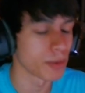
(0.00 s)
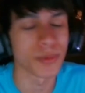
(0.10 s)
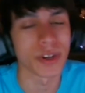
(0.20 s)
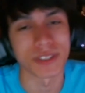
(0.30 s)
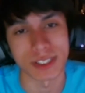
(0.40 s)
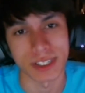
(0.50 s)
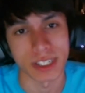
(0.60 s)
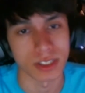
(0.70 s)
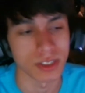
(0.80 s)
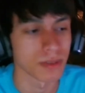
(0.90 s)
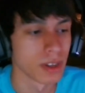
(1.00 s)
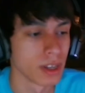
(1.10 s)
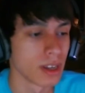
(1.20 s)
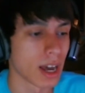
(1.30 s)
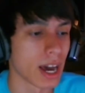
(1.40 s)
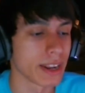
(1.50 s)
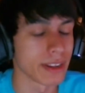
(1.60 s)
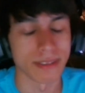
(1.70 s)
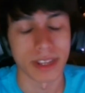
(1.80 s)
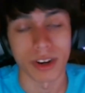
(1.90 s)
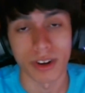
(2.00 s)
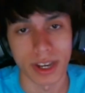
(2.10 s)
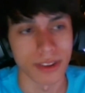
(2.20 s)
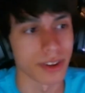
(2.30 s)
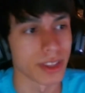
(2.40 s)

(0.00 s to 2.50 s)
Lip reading: Nobody was listening, so I didn't hear it either.